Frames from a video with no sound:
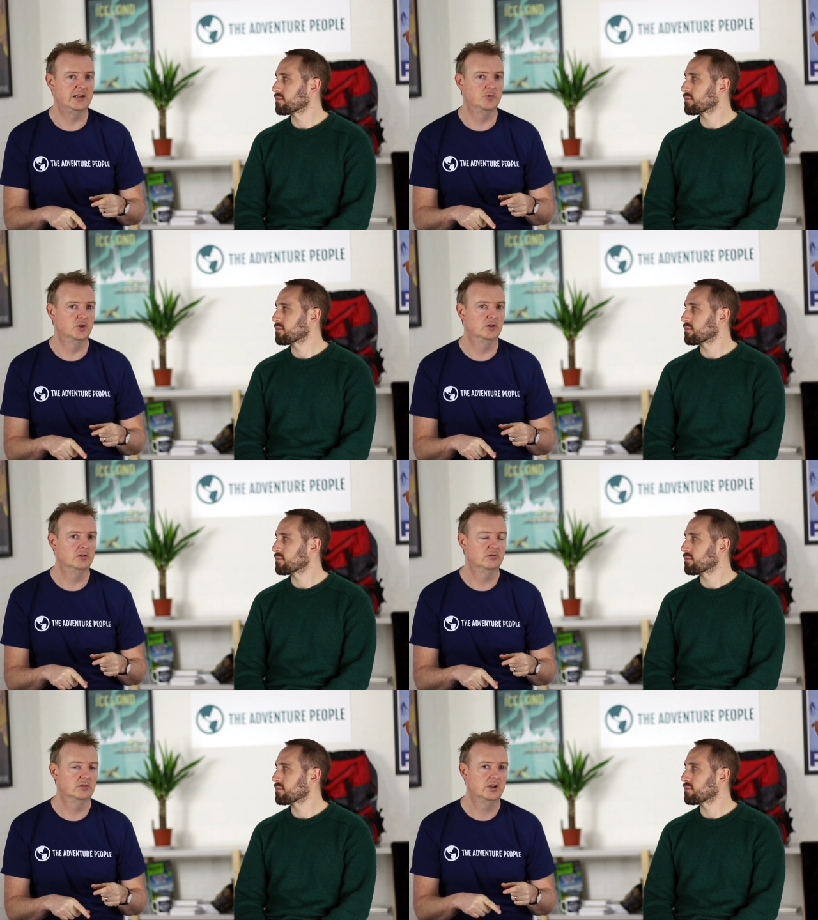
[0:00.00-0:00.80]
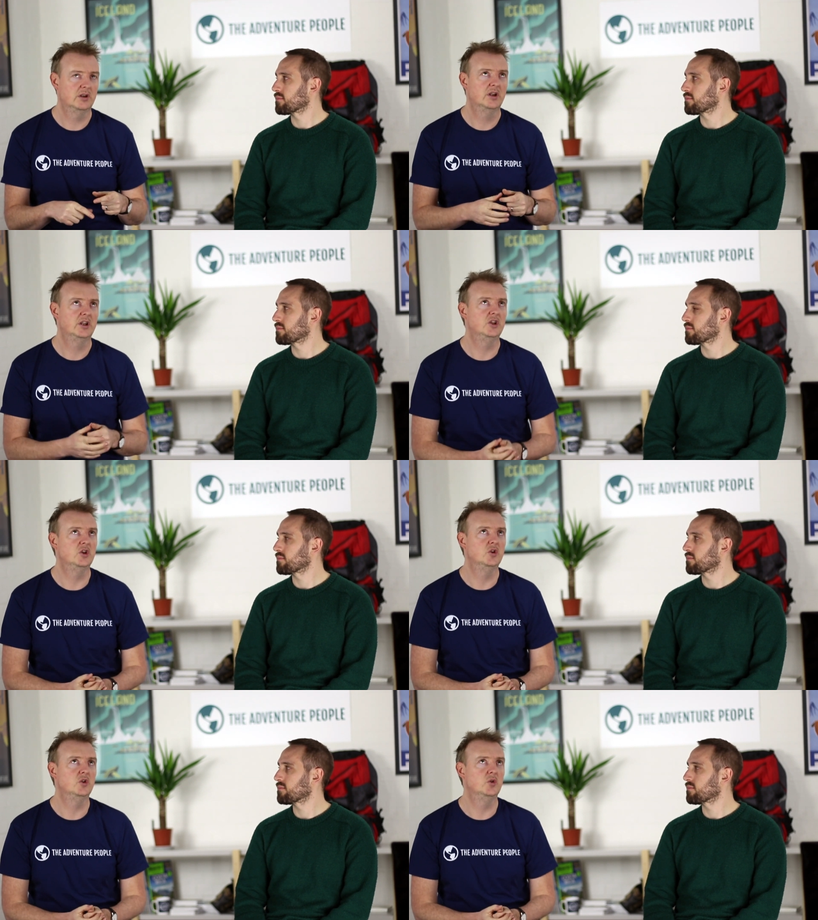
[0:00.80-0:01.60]
Speaker 1: anymore.
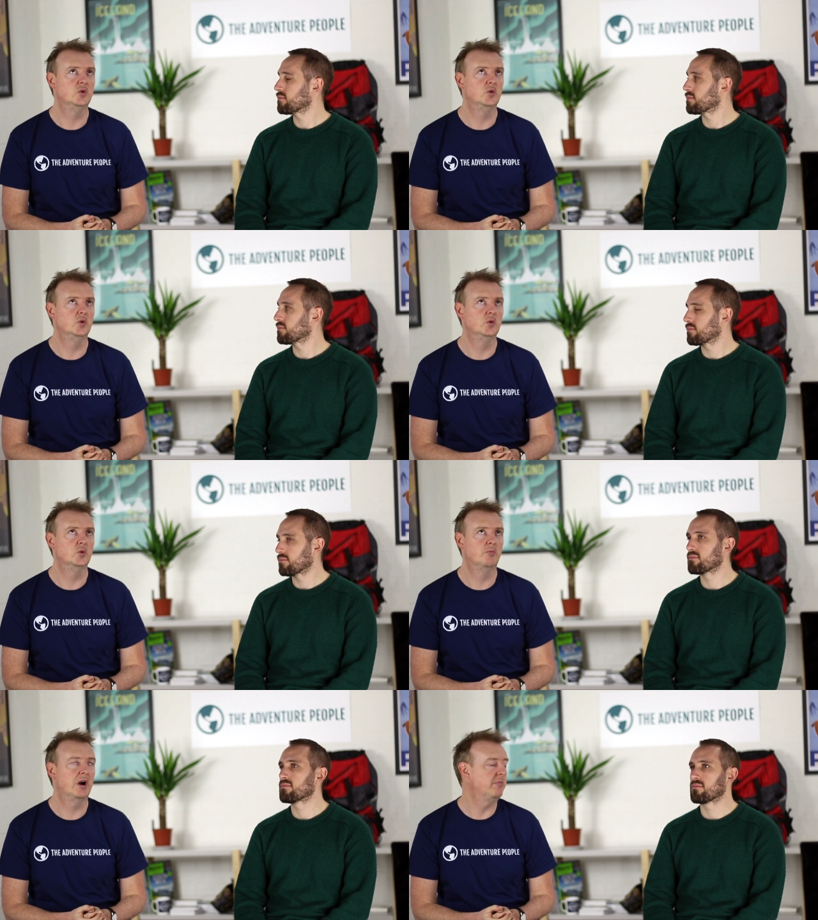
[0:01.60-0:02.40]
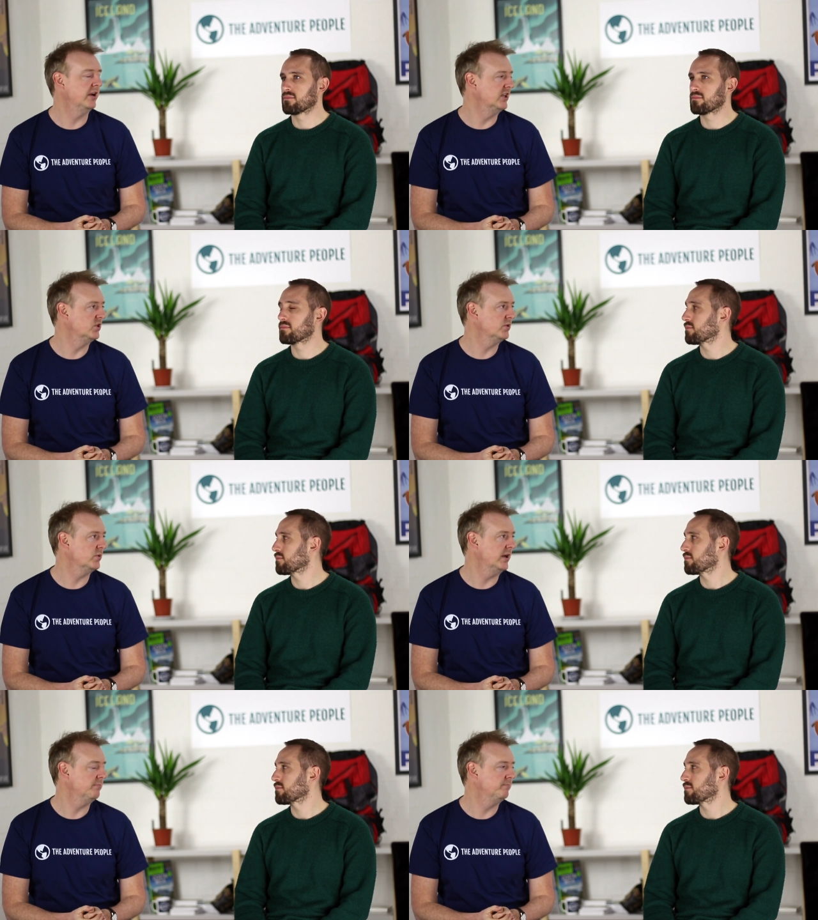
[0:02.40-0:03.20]
You might break into a
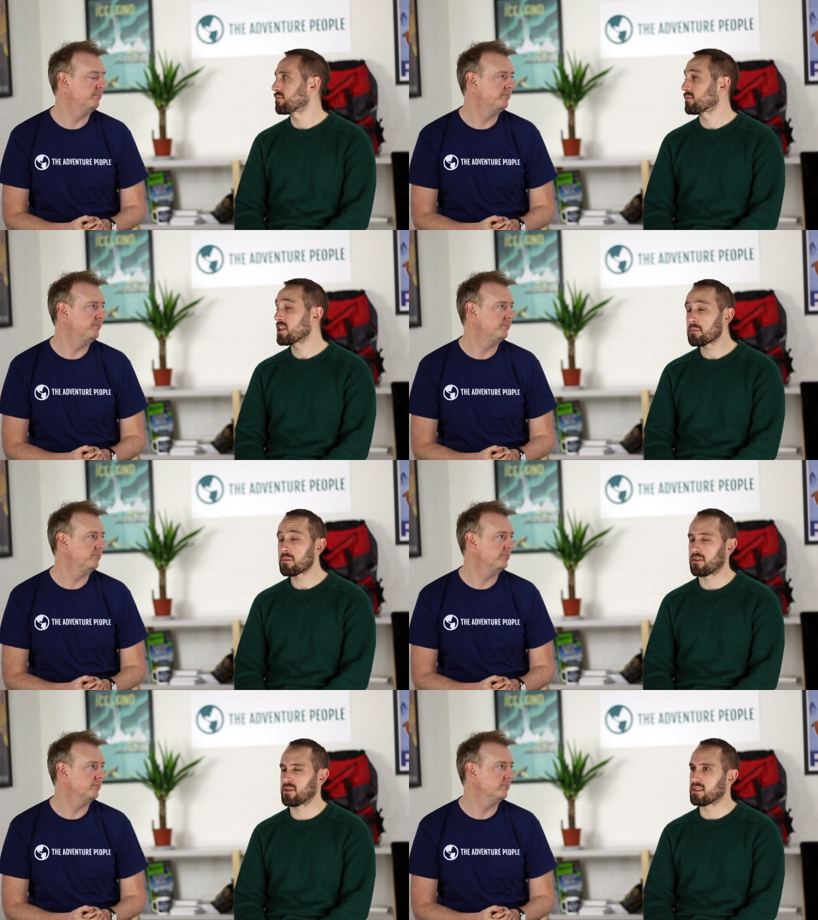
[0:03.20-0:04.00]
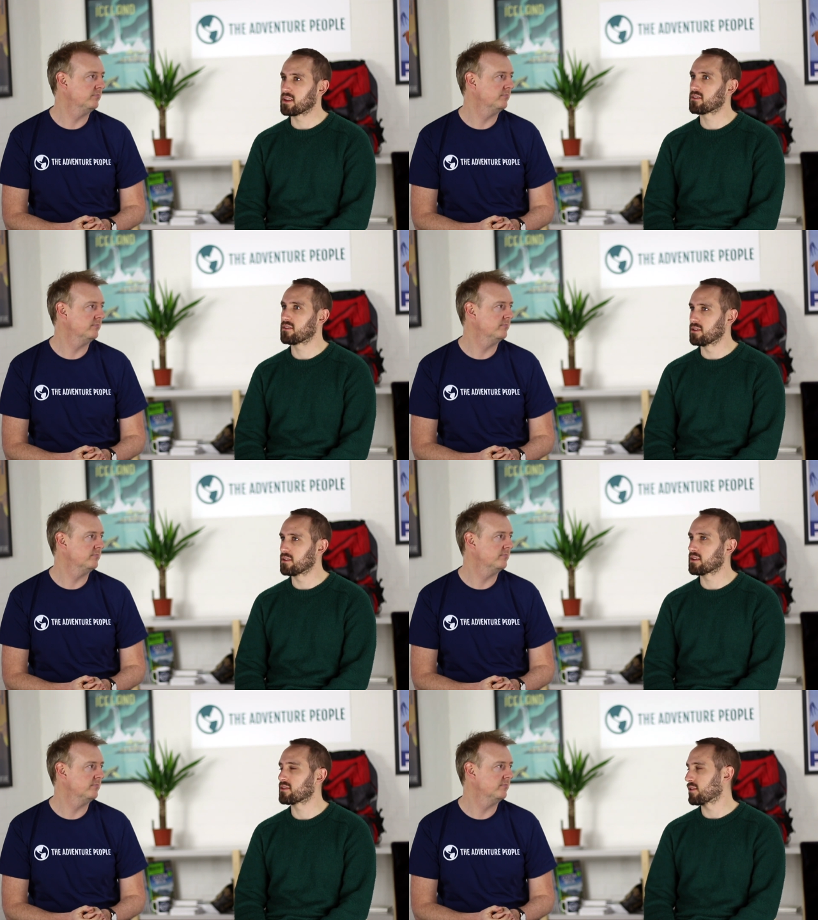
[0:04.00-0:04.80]
sweat.
Speaker 2: Yep, I think that's
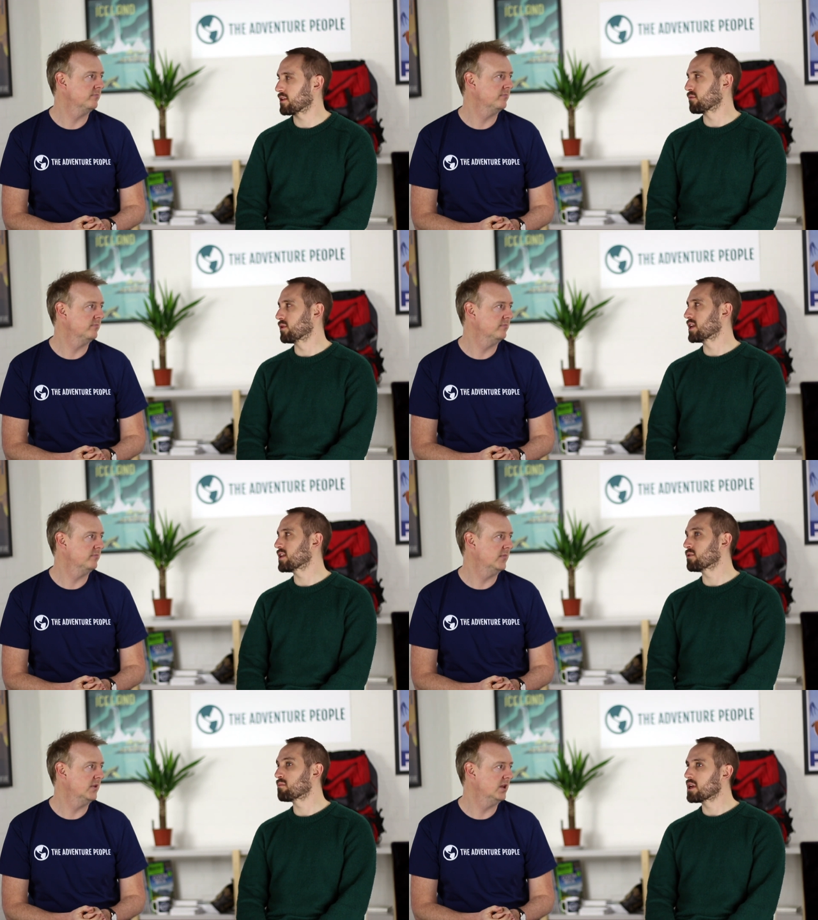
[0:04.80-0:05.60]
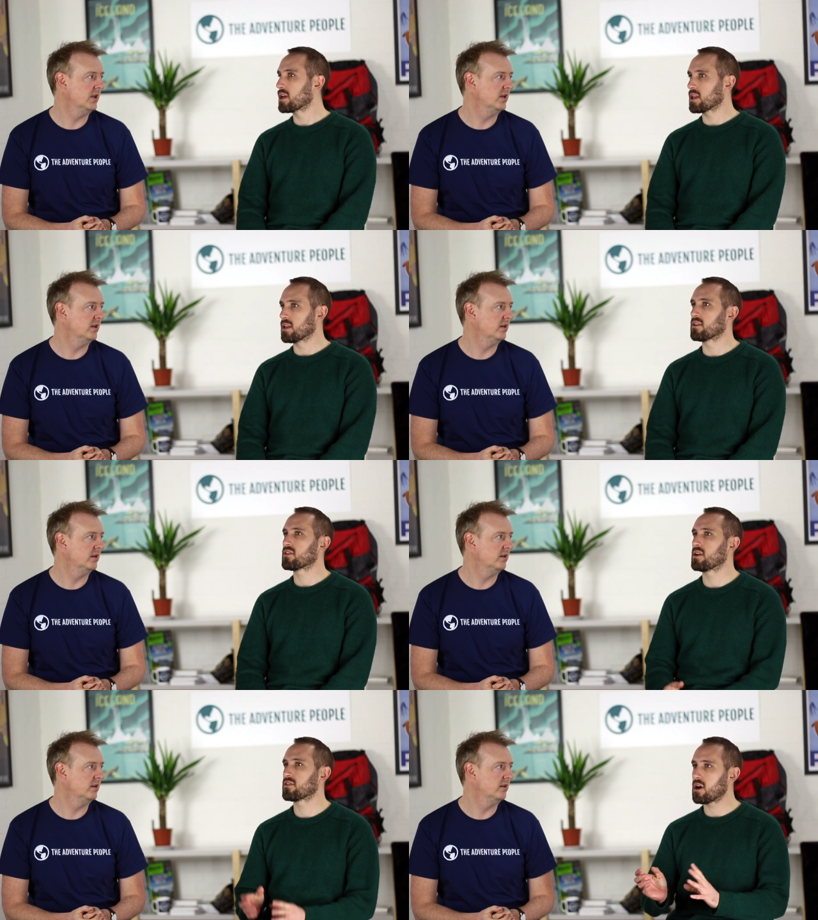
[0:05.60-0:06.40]
the that's the thing really. You,
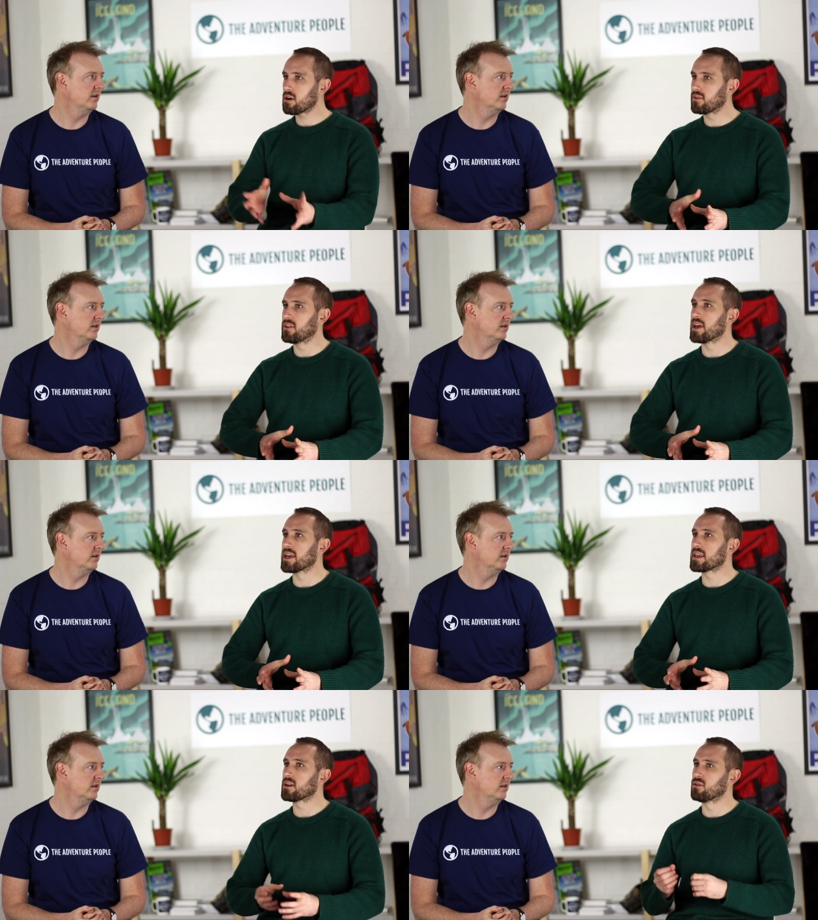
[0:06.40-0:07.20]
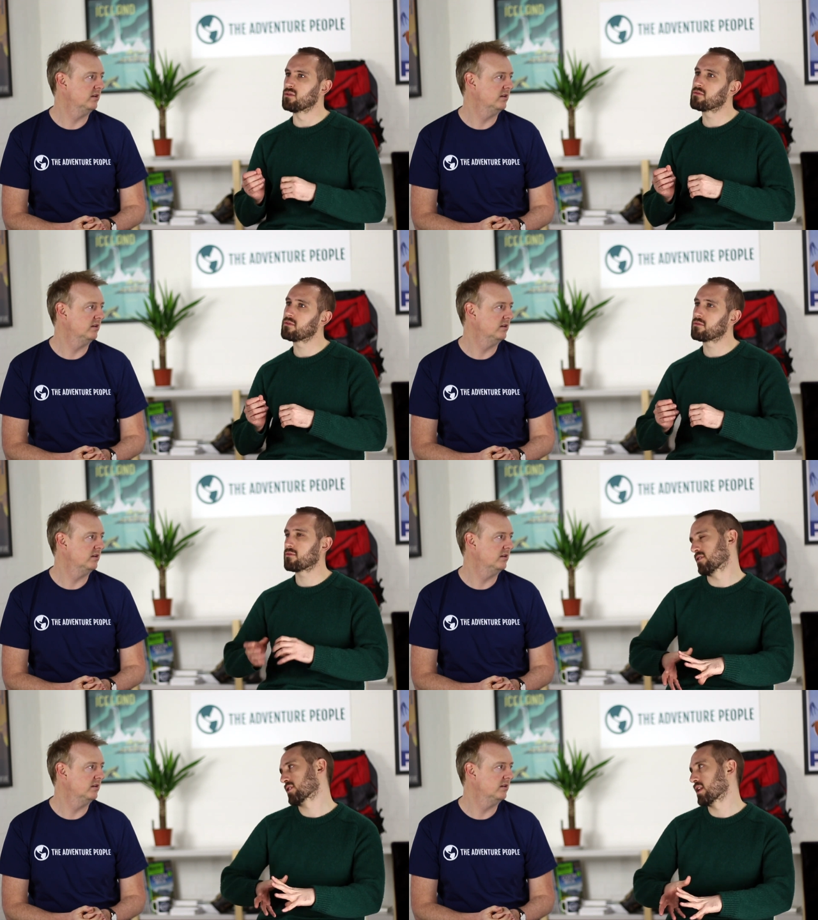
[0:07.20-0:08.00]
it's it's half a day of
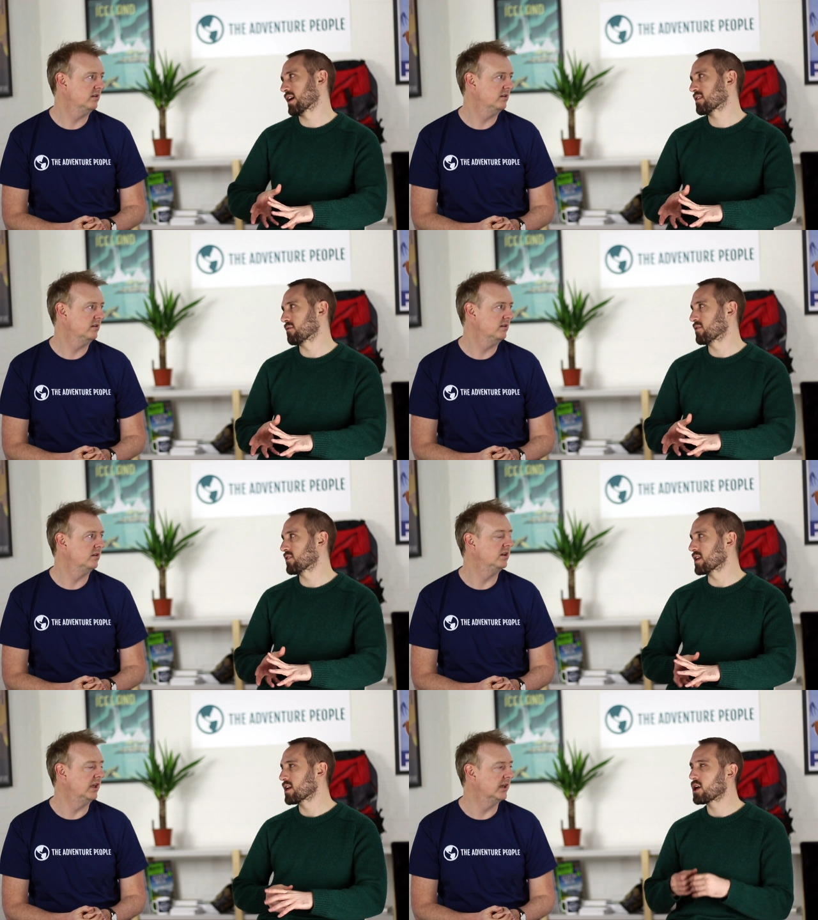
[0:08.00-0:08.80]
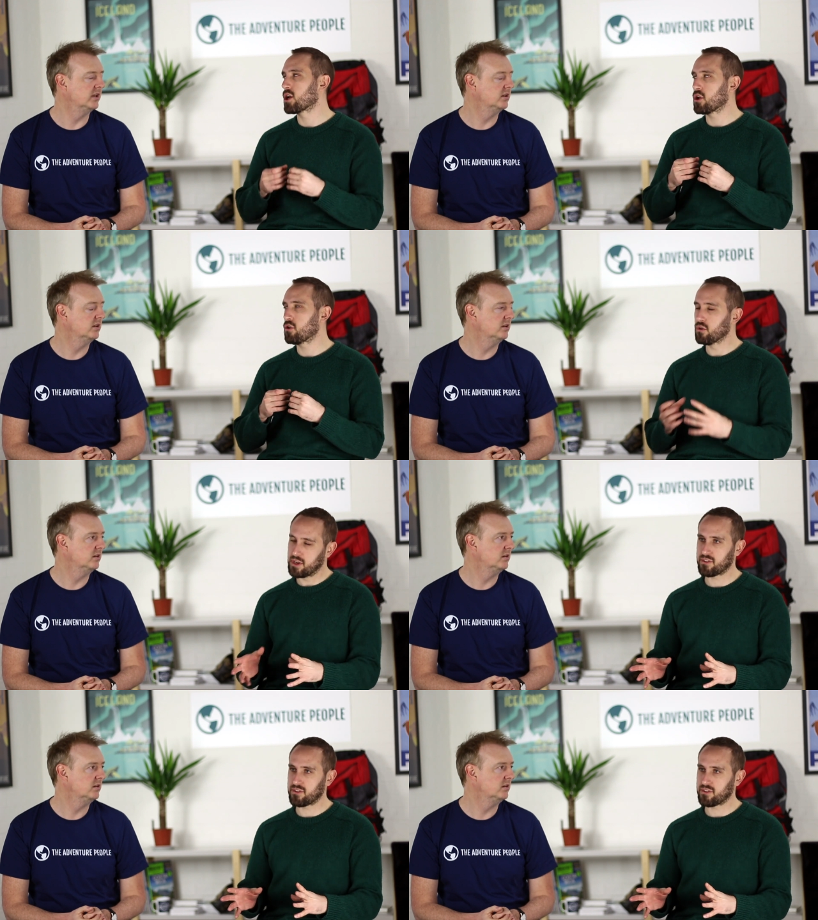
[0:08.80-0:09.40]
physical activity.
Speaker 1: Yeah. Not